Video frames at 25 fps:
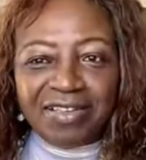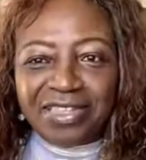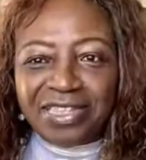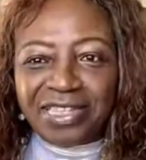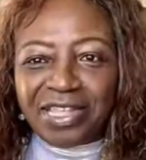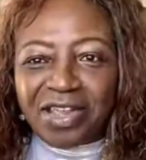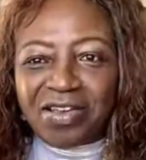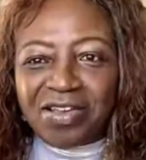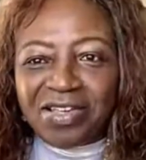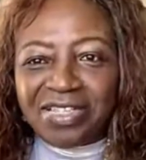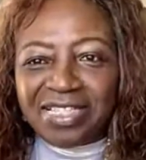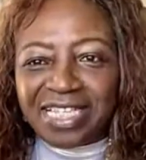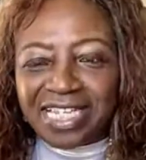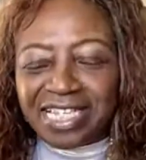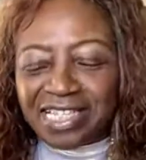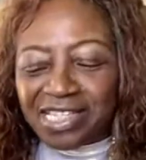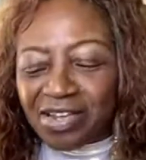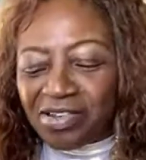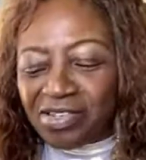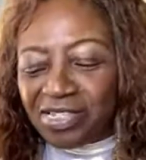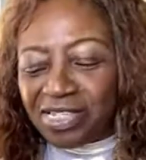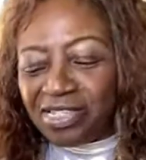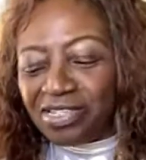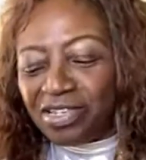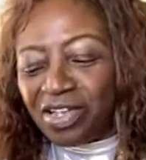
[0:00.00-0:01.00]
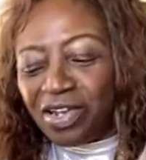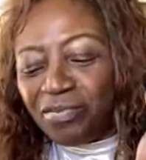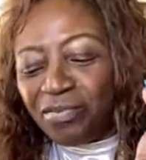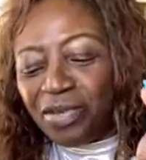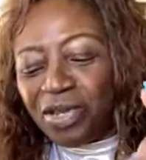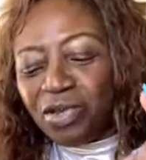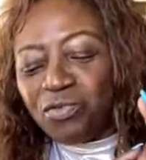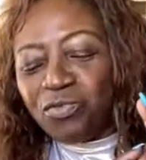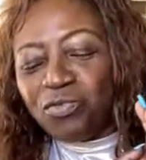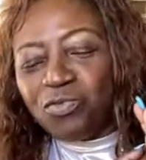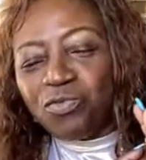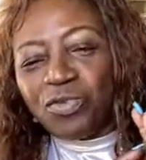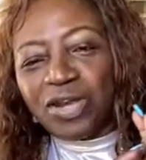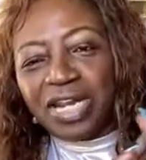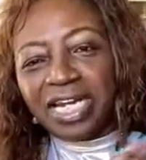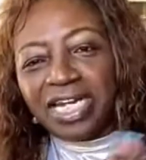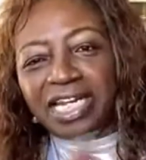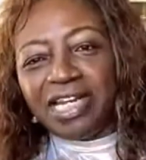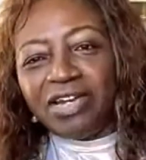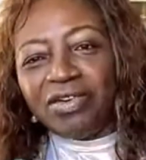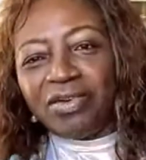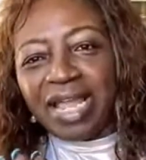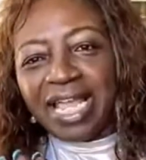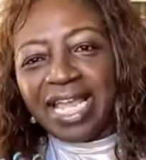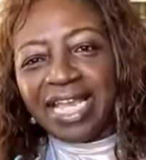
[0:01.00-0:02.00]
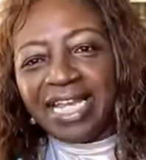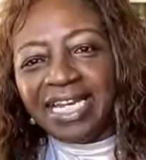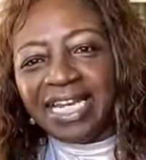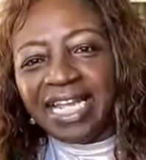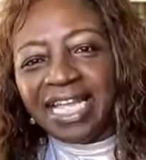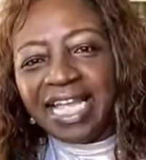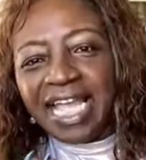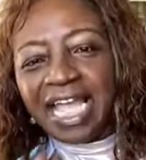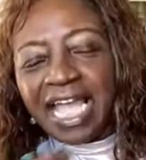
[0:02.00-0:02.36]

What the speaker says: Thursday is going to be really great.